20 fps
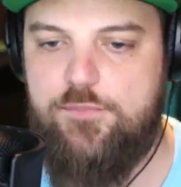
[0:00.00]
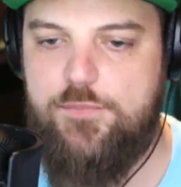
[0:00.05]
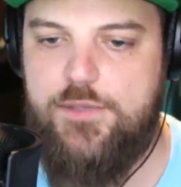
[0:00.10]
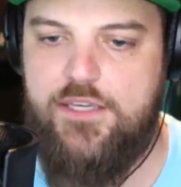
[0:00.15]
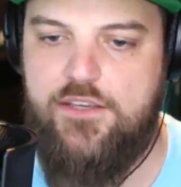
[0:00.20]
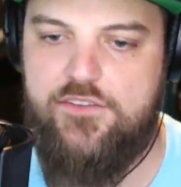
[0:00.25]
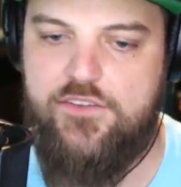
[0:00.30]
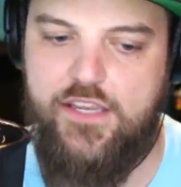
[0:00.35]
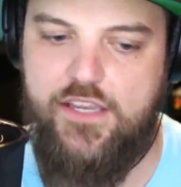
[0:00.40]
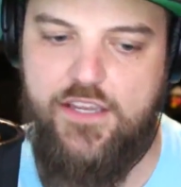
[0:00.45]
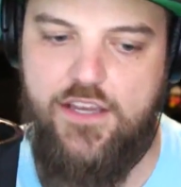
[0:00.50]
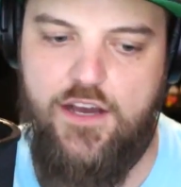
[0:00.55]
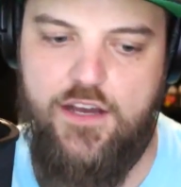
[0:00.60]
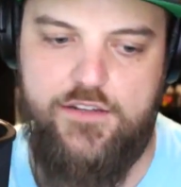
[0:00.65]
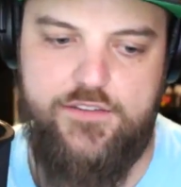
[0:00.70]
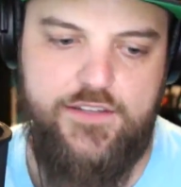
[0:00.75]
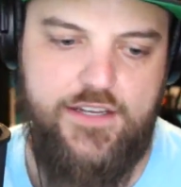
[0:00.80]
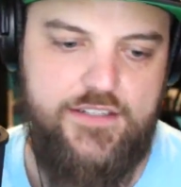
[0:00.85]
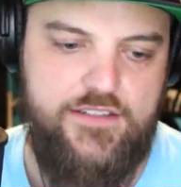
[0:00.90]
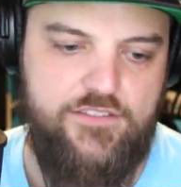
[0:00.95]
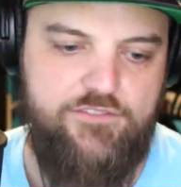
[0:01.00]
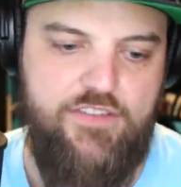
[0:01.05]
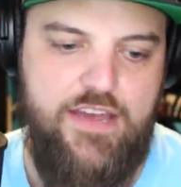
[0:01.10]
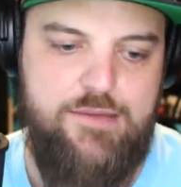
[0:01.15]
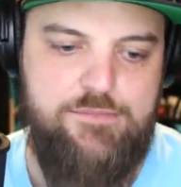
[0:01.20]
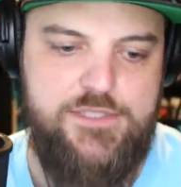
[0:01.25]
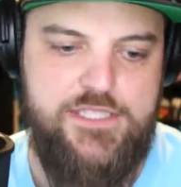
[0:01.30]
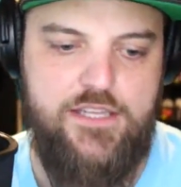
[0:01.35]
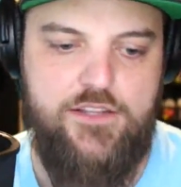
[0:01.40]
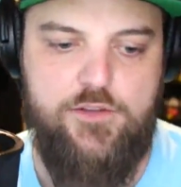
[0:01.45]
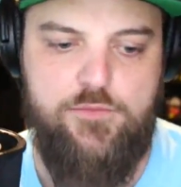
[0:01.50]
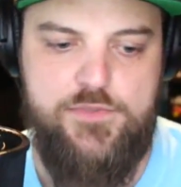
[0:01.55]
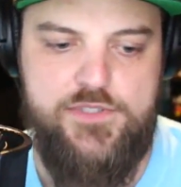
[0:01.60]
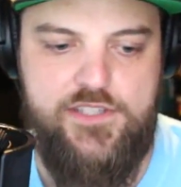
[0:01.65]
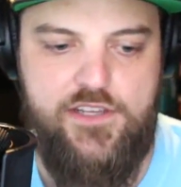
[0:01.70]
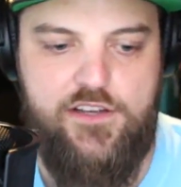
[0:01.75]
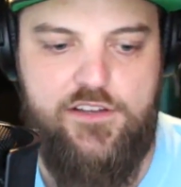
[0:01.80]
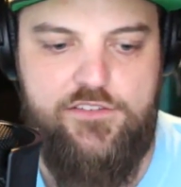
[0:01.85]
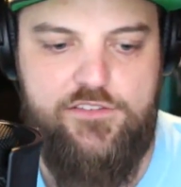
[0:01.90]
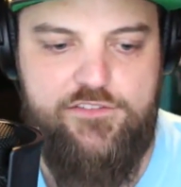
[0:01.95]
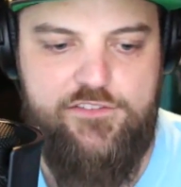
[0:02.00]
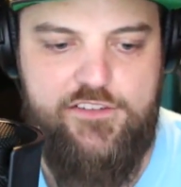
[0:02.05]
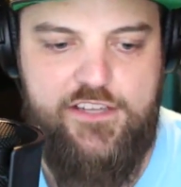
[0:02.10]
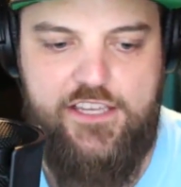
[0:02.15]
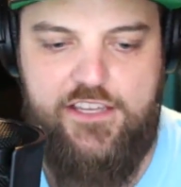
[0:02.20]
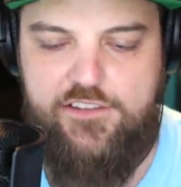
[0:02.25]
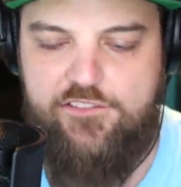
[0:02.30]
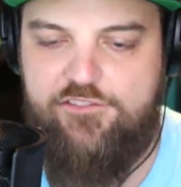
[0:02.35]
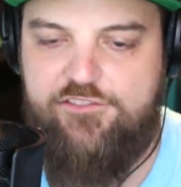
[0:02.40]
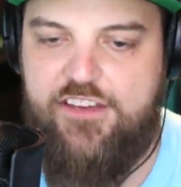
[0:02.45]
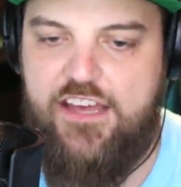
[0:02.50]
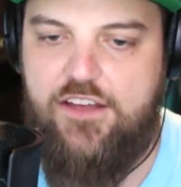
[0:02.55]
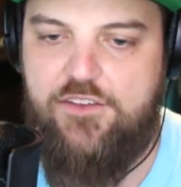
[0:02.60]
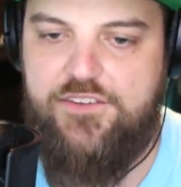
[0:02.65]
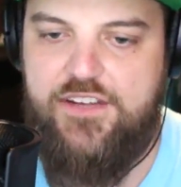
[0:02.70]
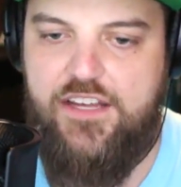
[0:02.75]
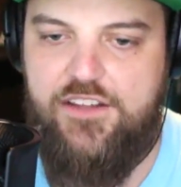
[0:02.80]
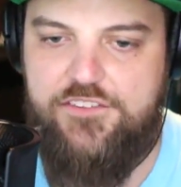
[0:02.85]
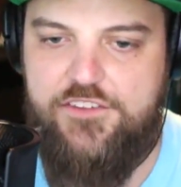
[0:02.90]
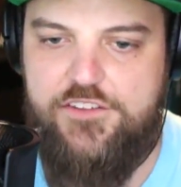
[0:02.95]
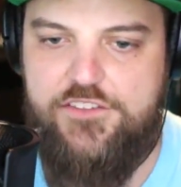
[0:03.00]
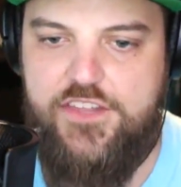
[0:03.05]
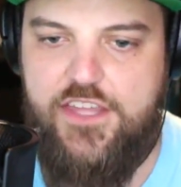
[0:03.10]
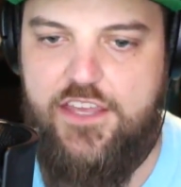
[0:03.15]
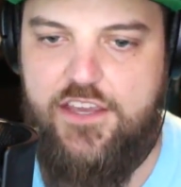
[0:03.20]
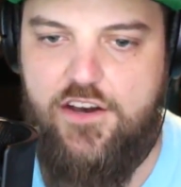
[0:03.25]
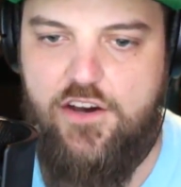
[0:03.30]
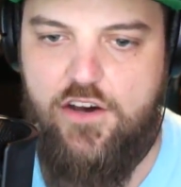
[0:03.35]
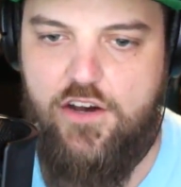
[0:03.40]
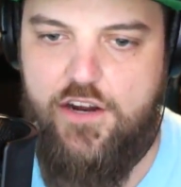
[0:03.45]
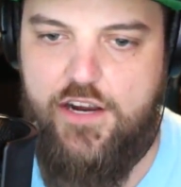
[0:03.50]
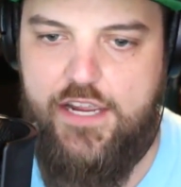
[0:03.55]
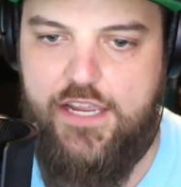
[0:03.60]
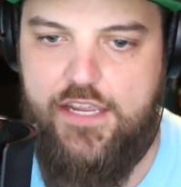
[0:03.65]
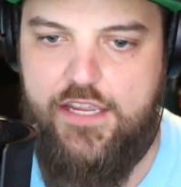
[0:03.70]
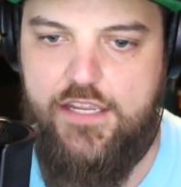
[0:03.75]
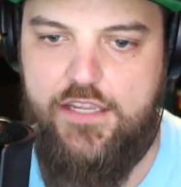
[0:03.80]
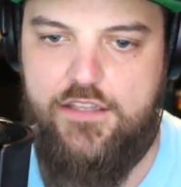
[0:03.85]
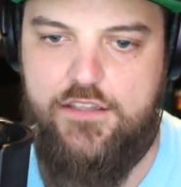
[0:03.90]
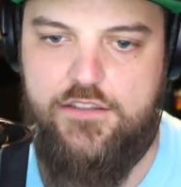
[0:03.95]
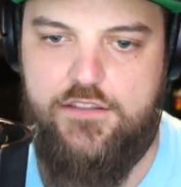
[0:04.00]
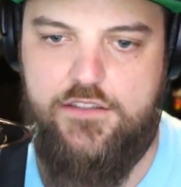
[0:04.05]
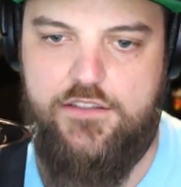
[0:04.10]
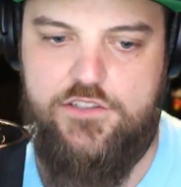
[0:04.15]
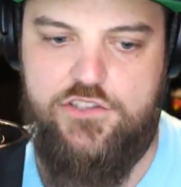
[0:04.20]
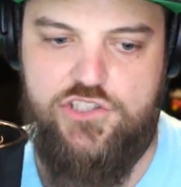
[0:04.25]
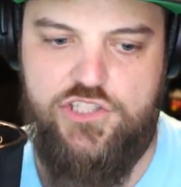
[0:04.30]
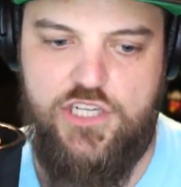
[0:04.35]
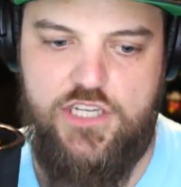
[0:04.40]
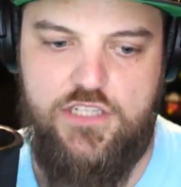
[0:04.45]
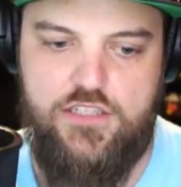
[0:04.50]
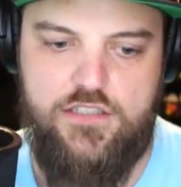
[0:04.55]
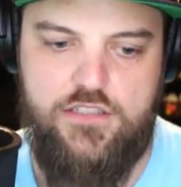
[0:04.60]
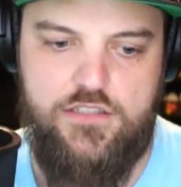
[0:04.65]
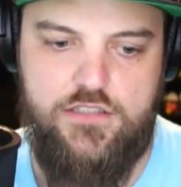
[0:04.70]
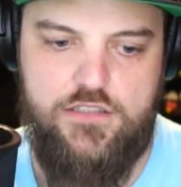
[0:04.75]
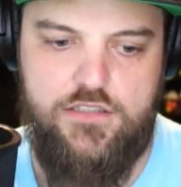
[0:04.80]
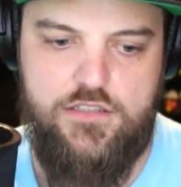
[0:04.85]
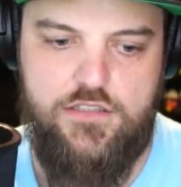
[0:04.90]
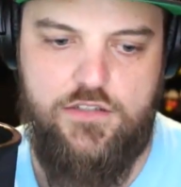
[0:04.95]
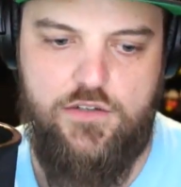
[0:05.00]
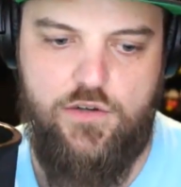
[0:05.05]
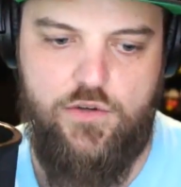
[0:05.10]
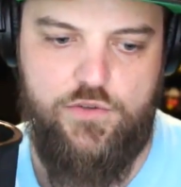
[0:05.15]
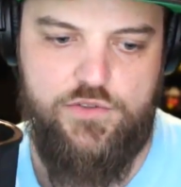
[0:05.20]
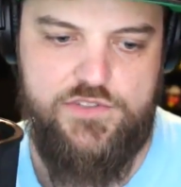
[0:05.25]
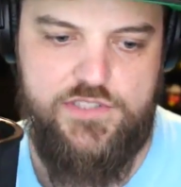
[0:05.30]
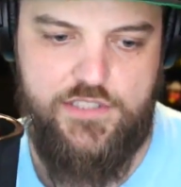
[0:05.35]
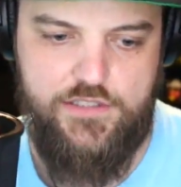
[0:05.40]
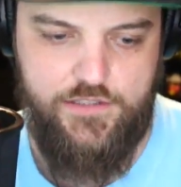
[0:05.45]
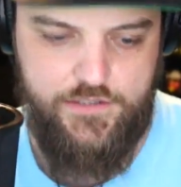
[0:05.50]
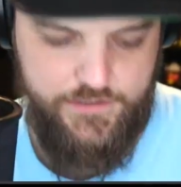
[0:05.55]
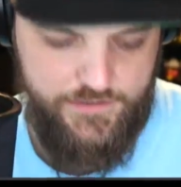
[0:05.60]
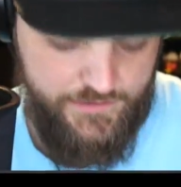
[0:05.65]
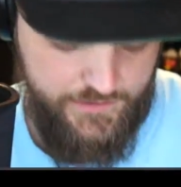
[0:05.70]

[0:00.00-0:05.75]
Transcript: because I contacted Vapcell themselves and found out that they are a legit wholesaler